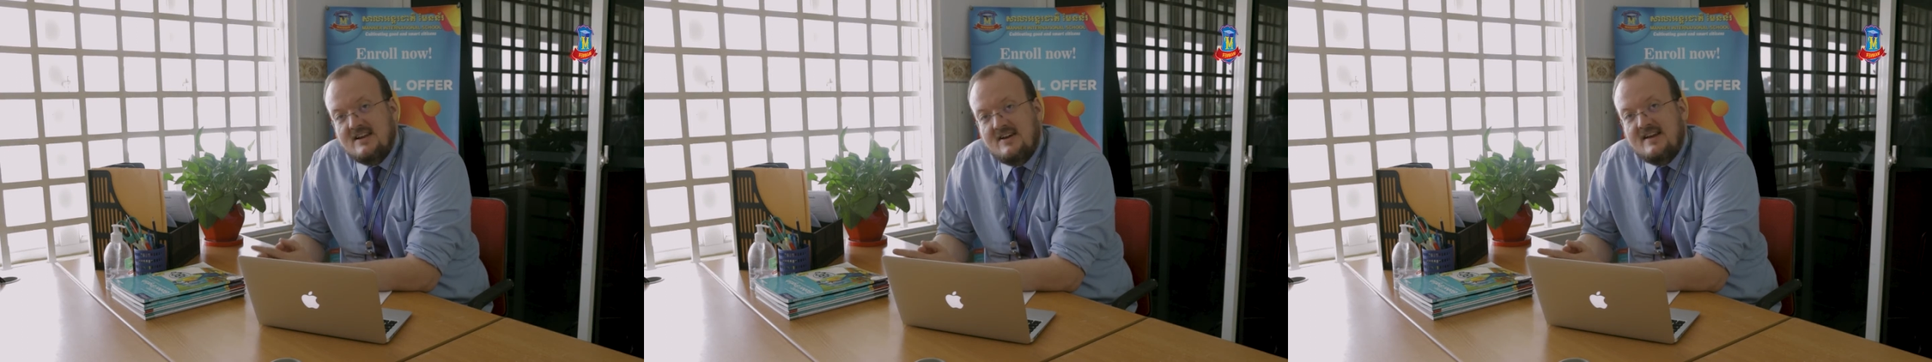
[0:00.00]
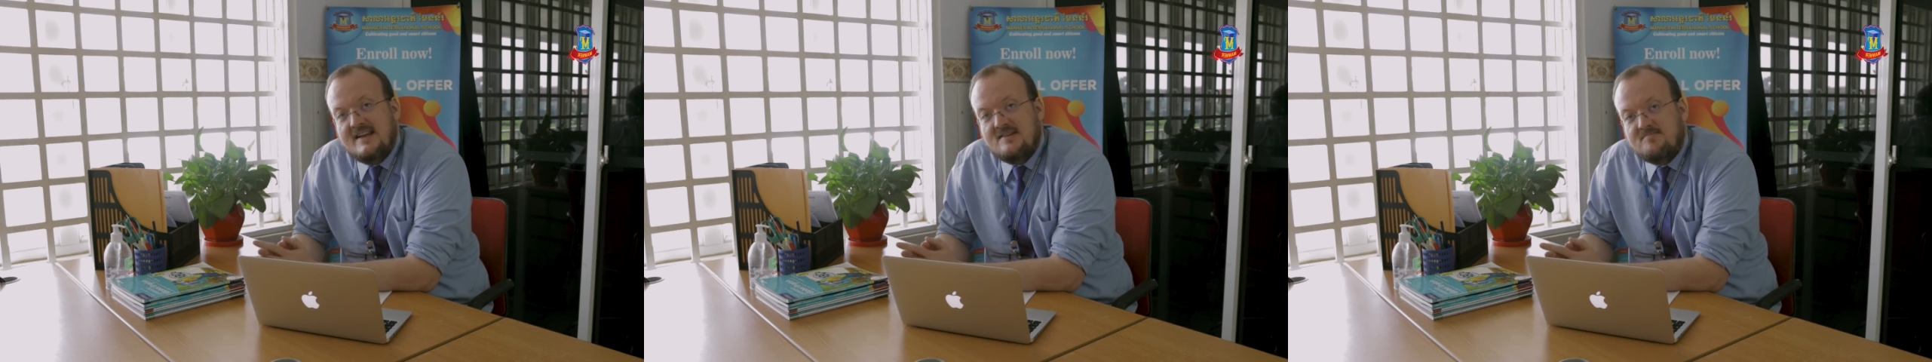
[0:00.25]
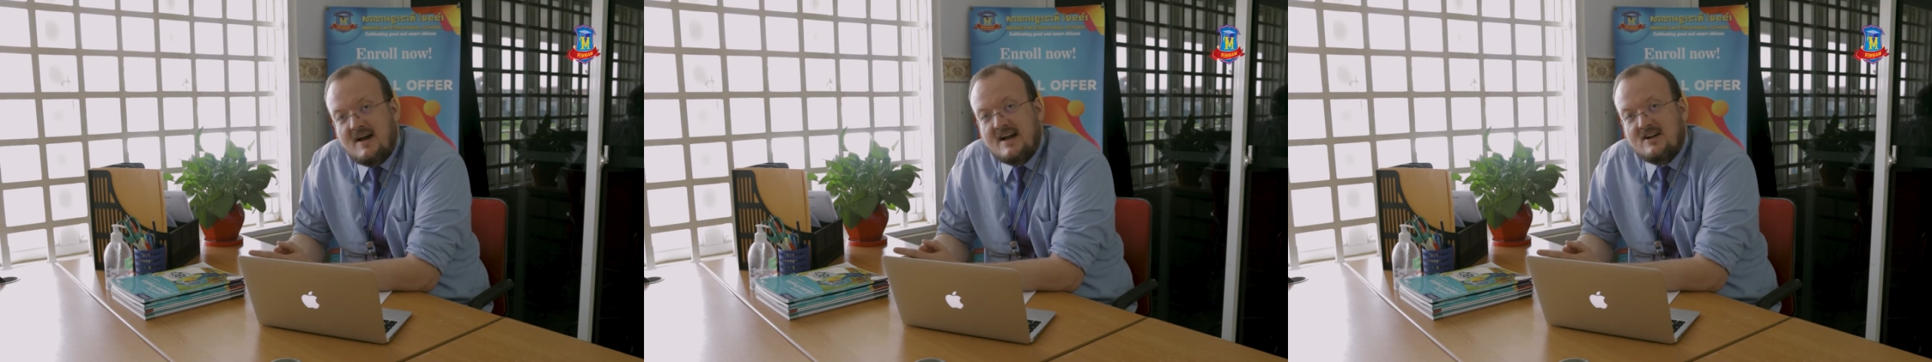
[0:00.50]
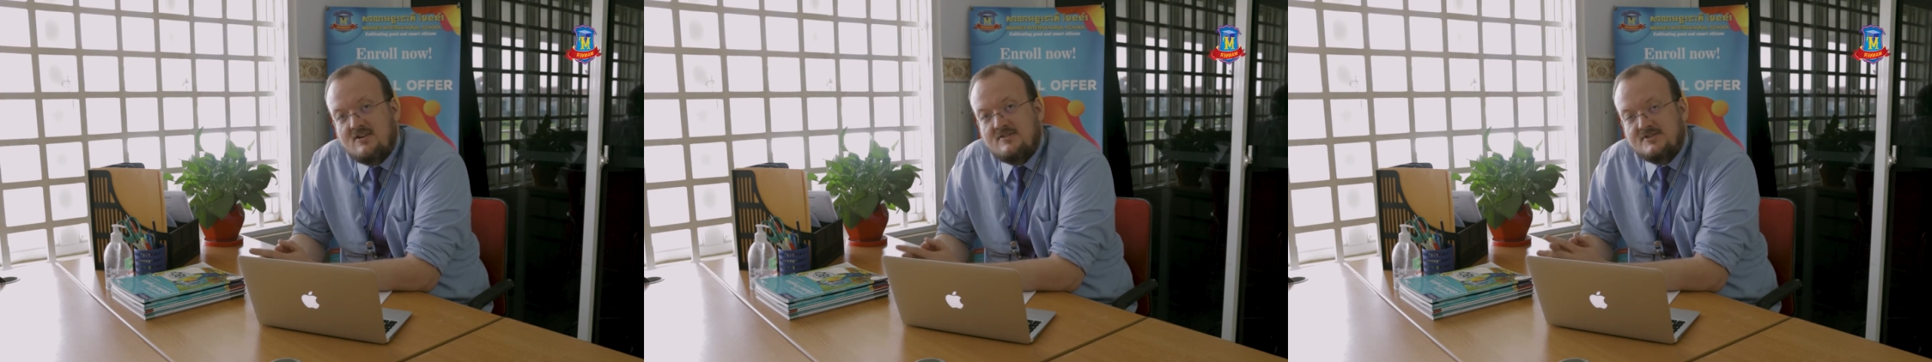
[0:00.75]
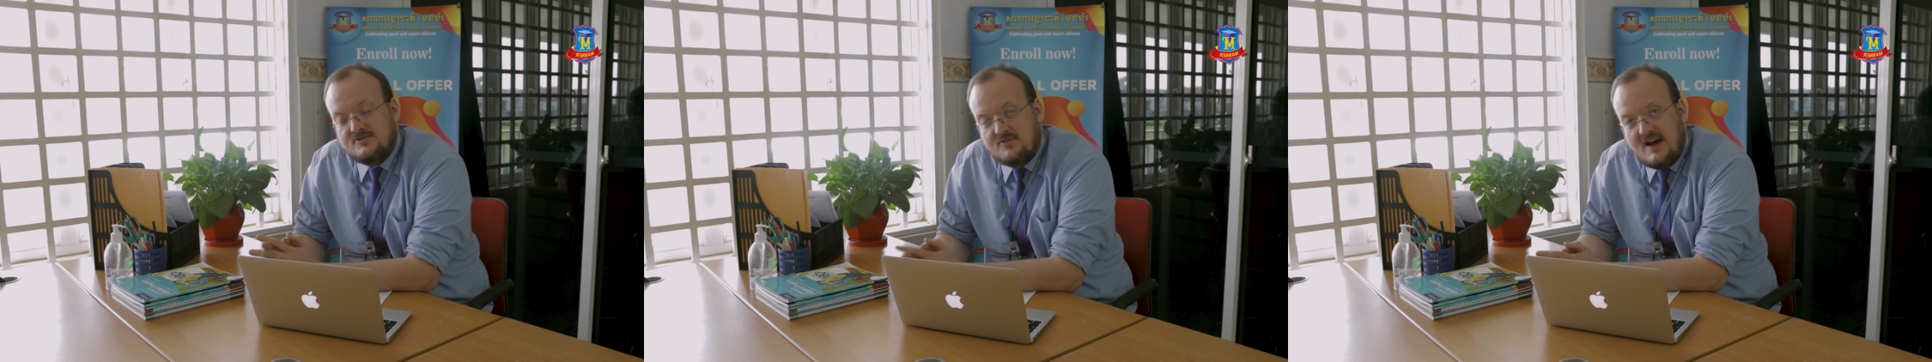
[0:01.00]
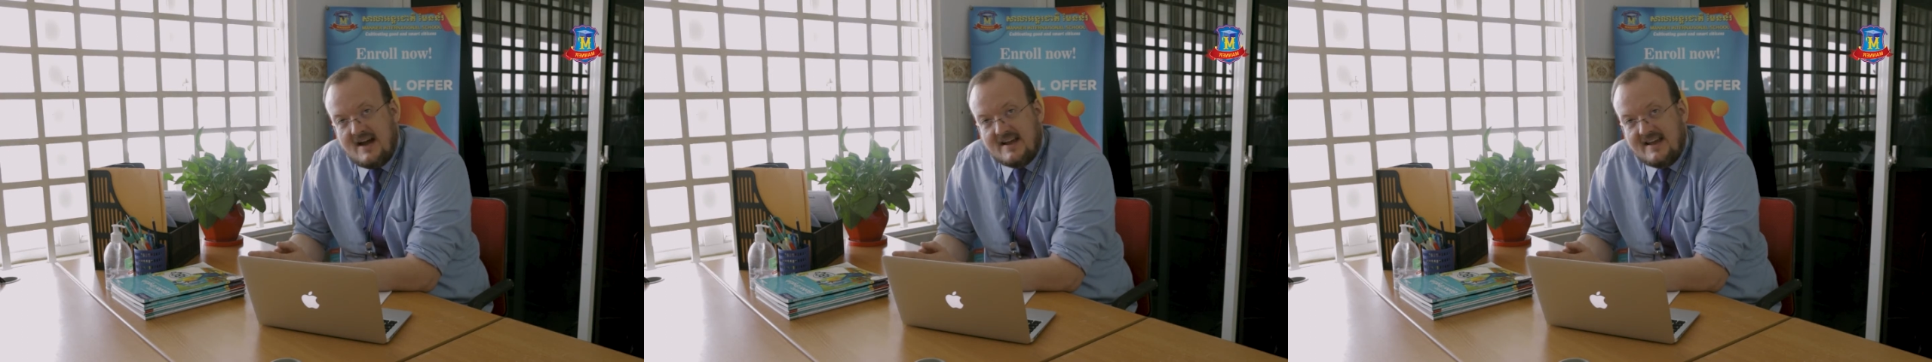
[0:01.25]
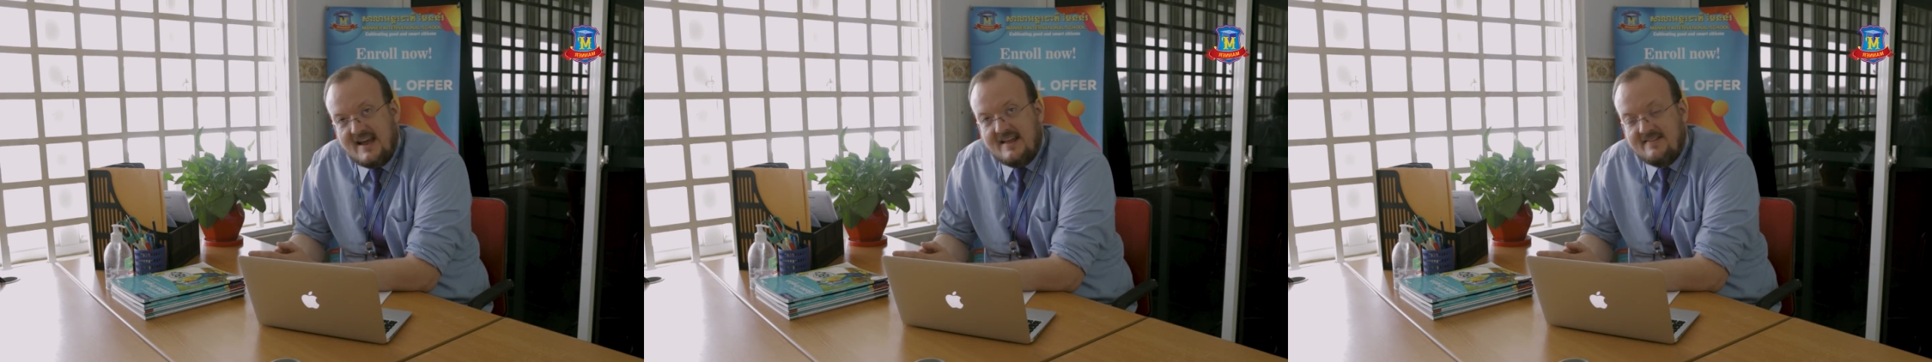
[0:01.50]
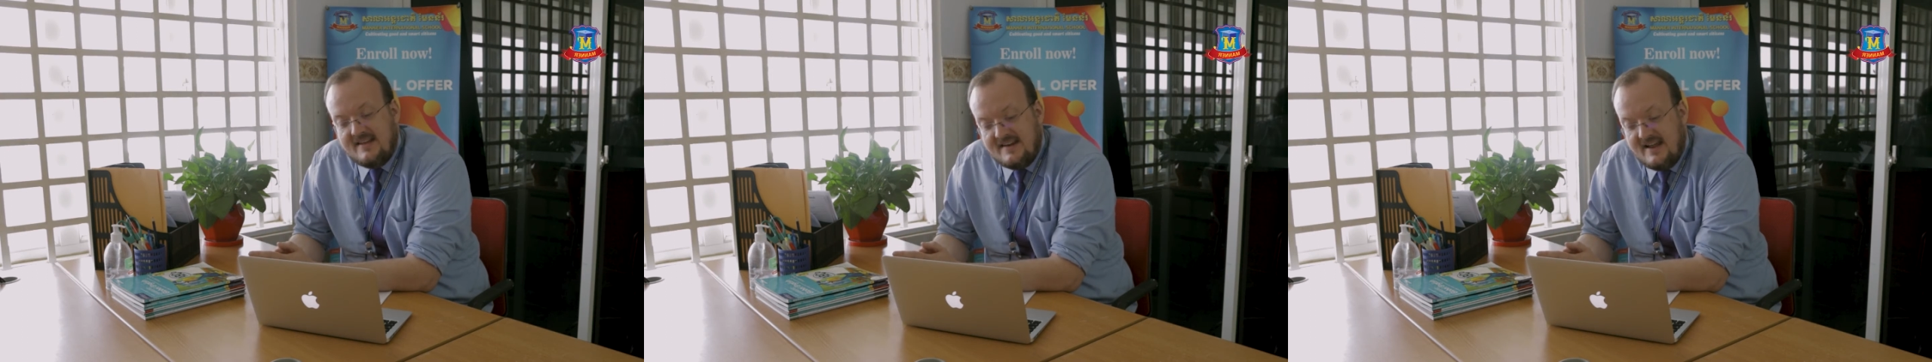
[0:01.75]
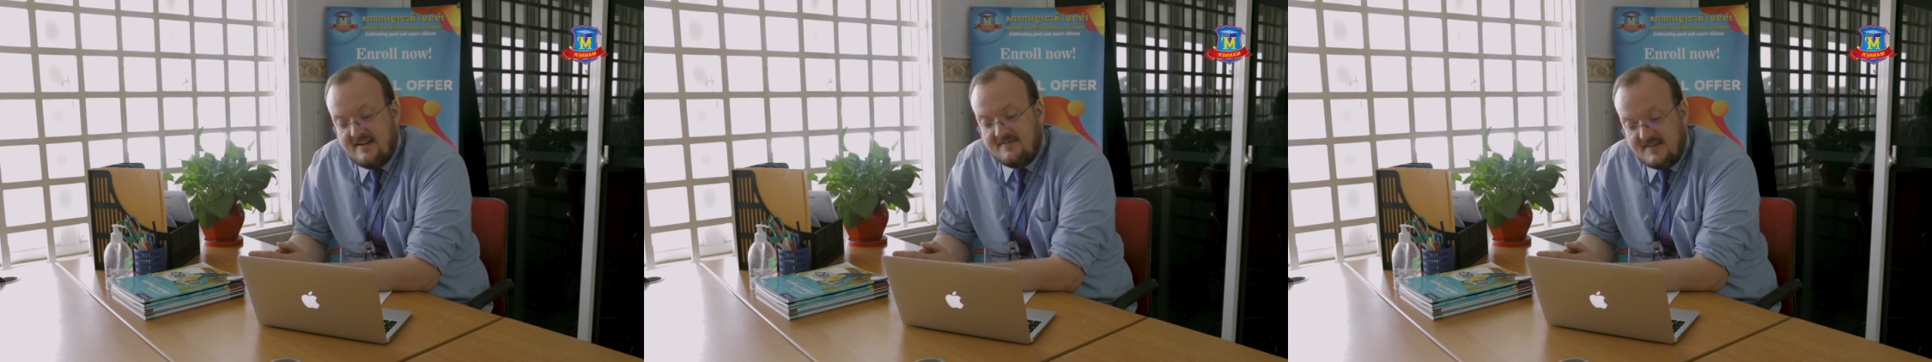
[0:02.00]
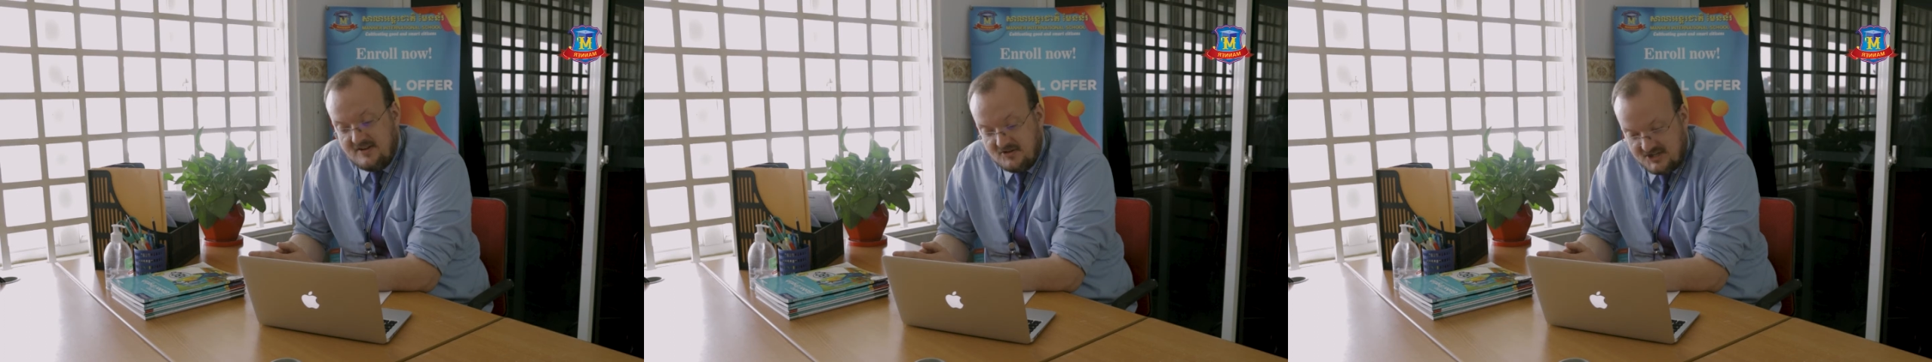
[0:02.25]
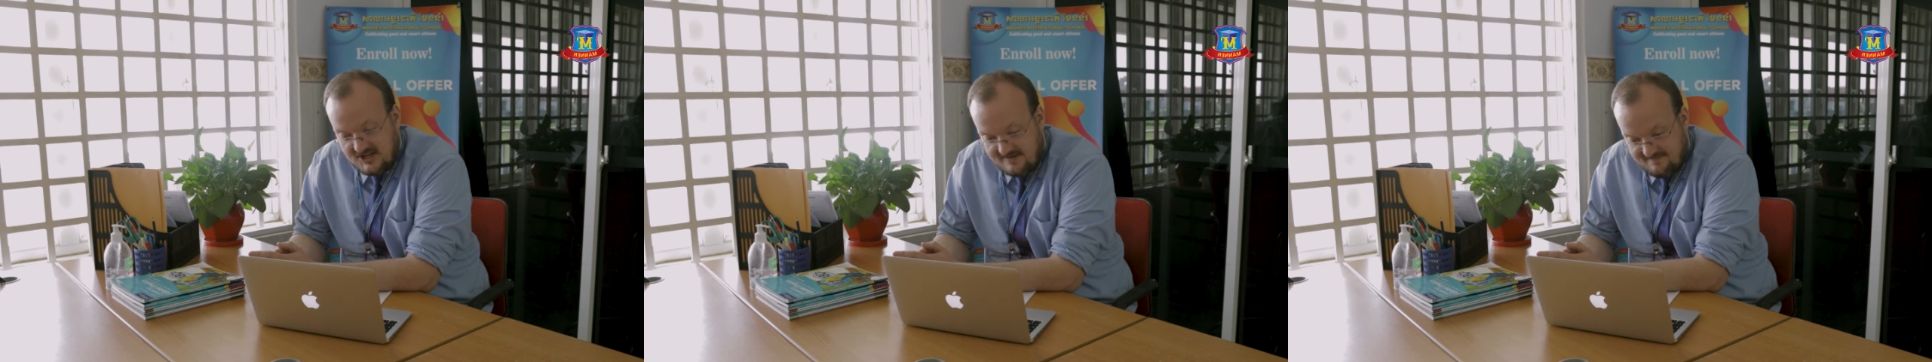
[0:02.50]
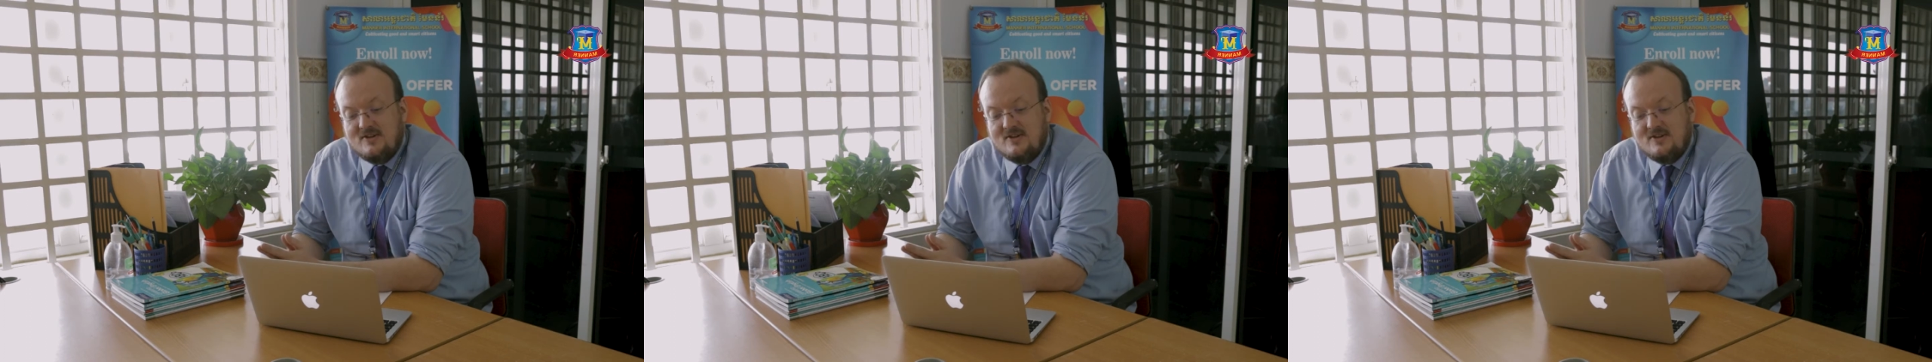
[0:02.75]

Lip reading: learning back on track in the near future.